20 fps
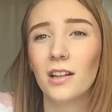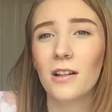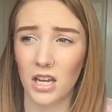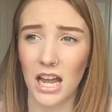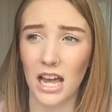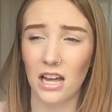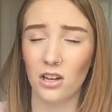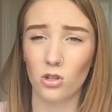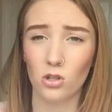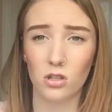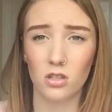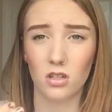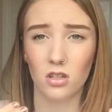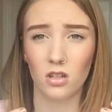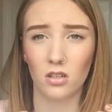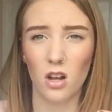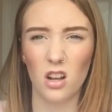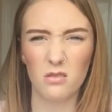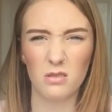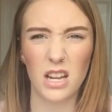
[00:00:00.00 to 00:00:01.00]
Yeah,
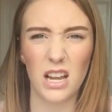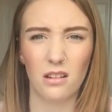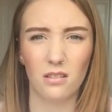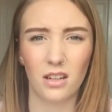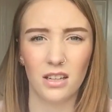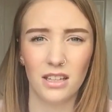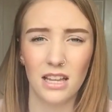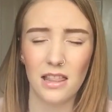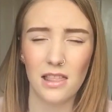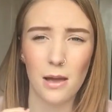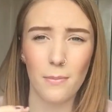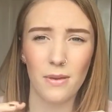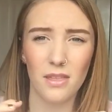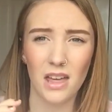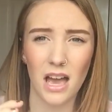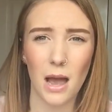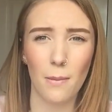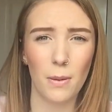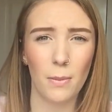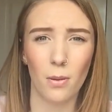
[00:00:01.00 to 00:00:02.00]
just calm down. Like, let that be
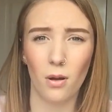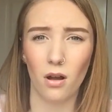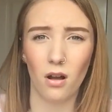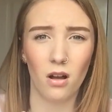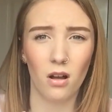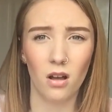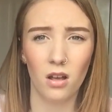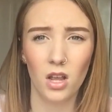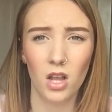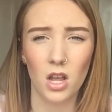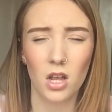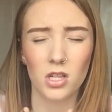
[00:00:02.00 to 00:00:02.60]
the happy part.